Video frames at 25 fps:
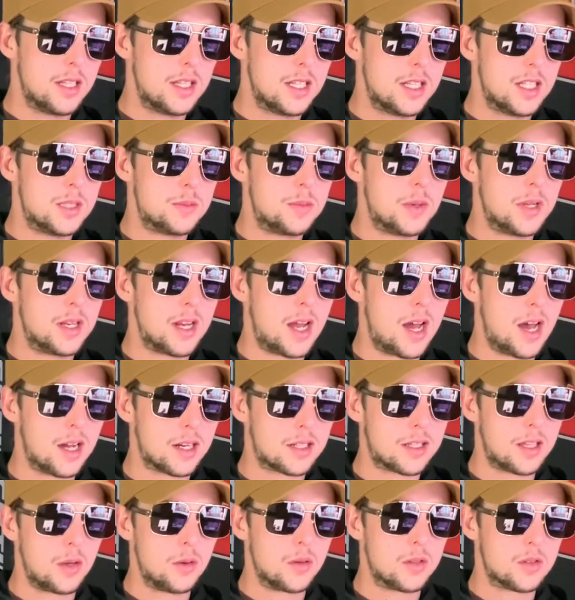He's been
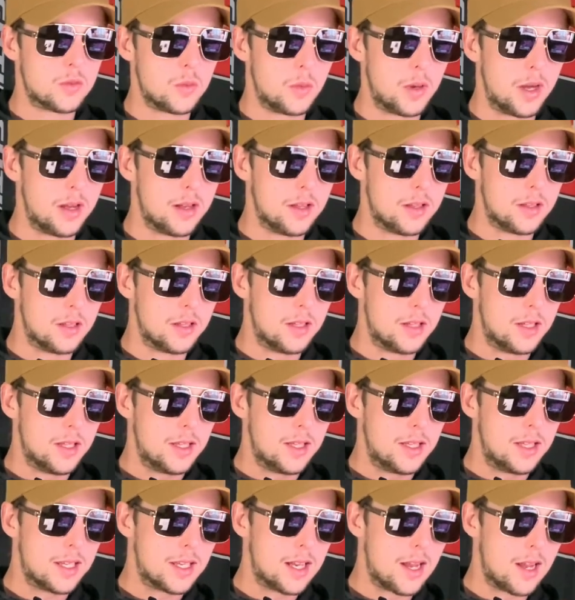knocked out as well.
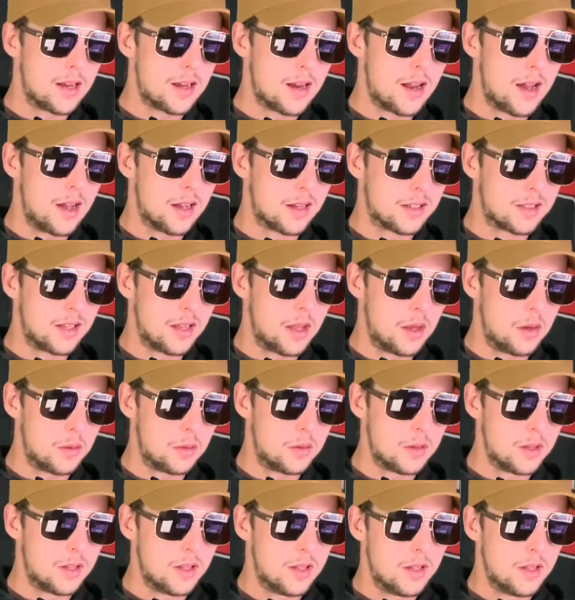He got knocked out